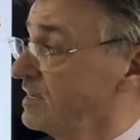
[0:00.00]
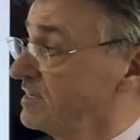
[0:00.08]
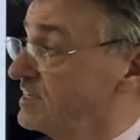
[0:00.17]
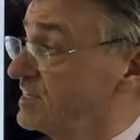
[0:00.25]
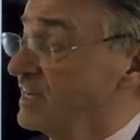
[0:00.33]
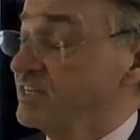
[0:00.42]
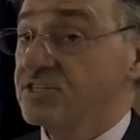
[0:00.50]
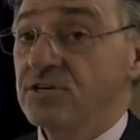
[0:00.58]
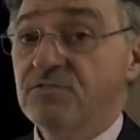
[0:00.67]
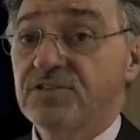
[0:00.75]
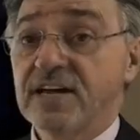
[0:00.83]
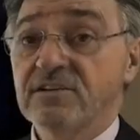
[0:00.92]
Design
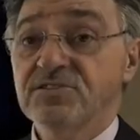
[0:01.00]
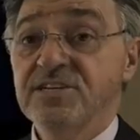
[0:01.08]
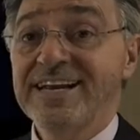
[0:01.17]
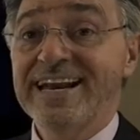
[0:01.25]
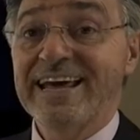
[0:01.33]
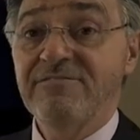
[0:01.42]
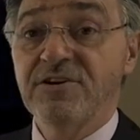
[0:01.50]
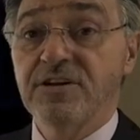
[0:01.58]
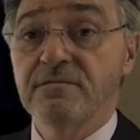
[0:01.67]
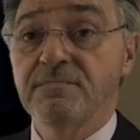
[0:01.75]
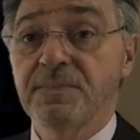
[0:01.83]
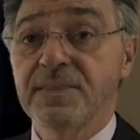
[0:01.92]

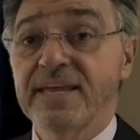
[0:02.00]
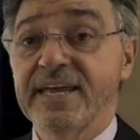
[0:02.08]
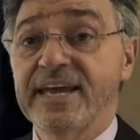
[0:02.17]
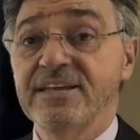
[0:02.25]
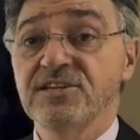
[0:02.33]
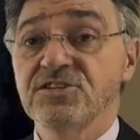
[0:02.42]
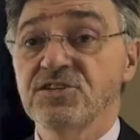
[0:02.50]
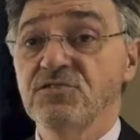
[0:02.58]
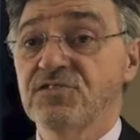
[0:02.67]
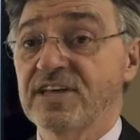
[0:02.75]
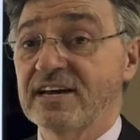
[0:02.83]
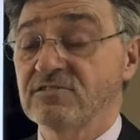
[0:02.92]
2011 in the
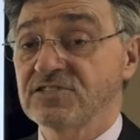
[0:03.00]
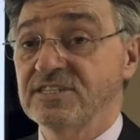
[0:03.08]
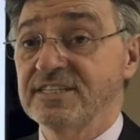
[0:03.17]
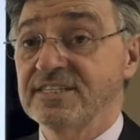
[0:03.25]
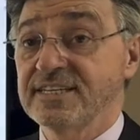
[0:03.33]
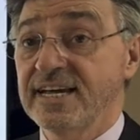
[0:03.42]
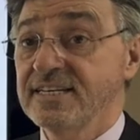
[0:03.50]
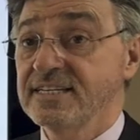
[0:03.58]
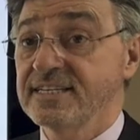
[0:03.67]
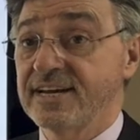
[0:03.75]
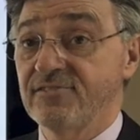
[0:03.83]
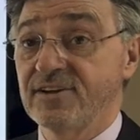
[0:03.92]
2010
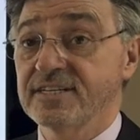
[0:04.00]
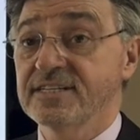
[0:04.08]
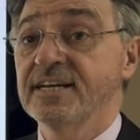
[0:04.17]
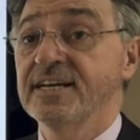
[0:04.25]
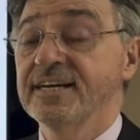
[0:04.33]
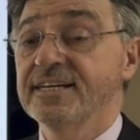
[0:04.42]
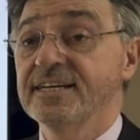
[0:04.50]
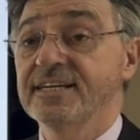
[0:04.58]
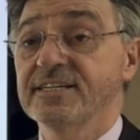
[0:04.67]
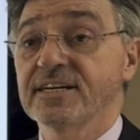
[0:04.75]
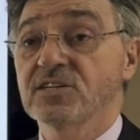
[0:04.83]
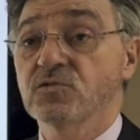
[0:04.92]
series
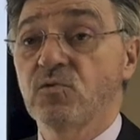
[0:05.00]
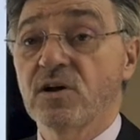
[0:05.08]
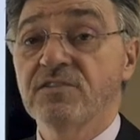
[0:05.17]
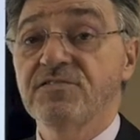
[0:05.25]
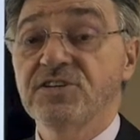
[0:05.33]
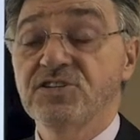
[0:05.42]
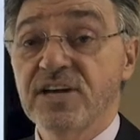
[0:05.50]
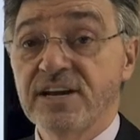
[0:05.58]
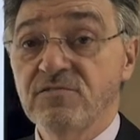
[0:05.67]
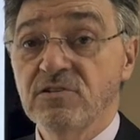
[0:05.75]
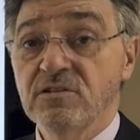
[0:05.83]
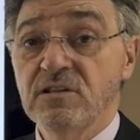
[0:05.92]
details one of the
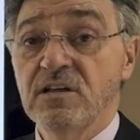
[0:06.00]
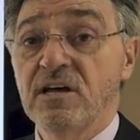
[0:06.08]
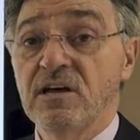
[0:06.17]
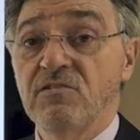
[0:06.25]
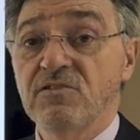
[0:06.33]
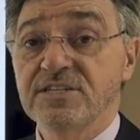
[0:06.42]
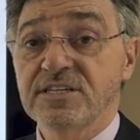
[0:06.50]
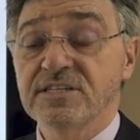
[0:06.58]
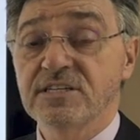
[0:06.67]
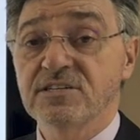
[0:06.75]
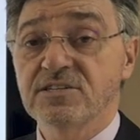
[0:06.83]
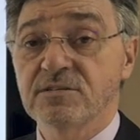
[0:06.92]
general
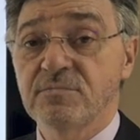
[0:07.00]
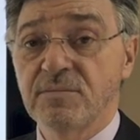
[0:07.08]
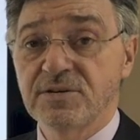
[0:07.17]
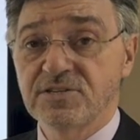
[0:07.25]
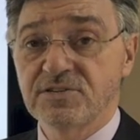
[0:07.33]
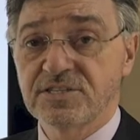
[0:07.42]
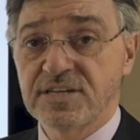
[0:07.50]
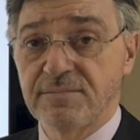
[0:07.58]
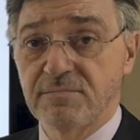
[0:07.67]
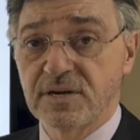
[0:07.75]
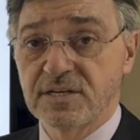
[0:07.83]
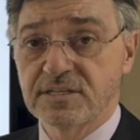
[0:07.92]
resistance thermometer
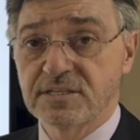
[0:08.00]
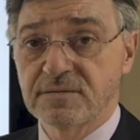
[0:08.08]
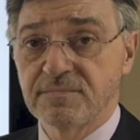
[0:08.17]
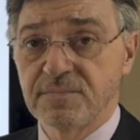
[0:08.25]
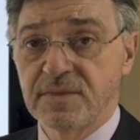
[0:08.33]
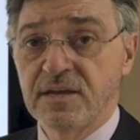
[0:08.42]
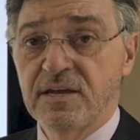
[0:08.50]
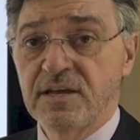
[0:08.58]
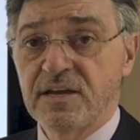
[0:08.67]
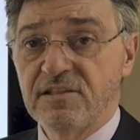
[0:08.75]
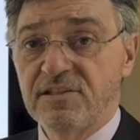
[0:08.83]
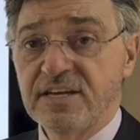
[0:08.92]
assemblies.
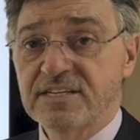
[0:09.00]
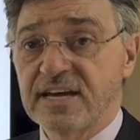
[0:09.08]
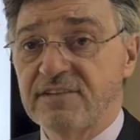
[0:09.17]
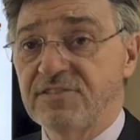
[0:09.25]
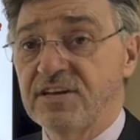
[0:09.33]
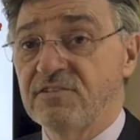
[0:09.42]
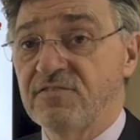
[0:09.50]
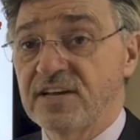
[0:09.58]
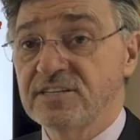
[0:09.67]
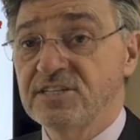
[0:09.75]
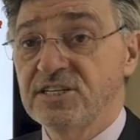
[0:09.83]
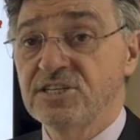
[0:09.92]
These have the
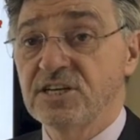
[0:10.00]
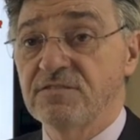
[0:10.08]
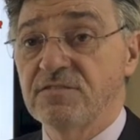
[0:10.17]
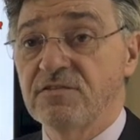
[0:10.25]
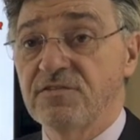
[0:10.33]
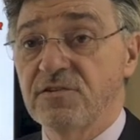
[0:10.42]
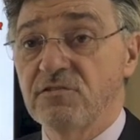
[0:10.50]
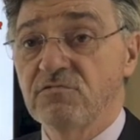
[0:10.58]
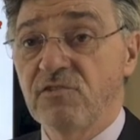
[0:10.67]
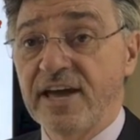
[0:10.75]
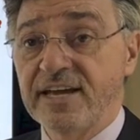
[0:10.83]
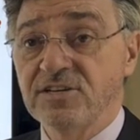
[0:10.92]
advantage of a full
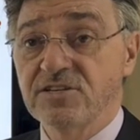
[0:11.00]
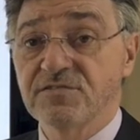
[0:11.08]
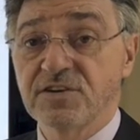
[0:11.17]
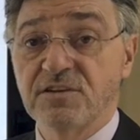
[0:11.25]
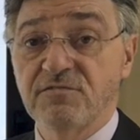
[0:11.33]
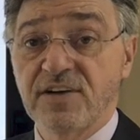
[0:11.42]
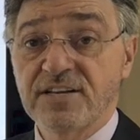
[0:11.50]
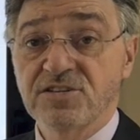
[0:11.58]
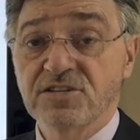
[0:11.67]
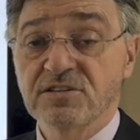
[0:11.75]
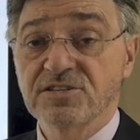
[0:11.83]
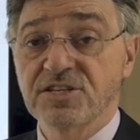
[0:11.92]
range of
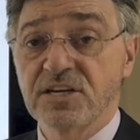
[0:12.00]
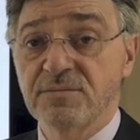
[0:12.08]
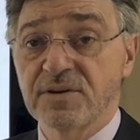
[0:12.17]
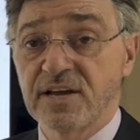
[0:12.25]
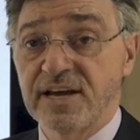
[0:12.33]
conventional terminal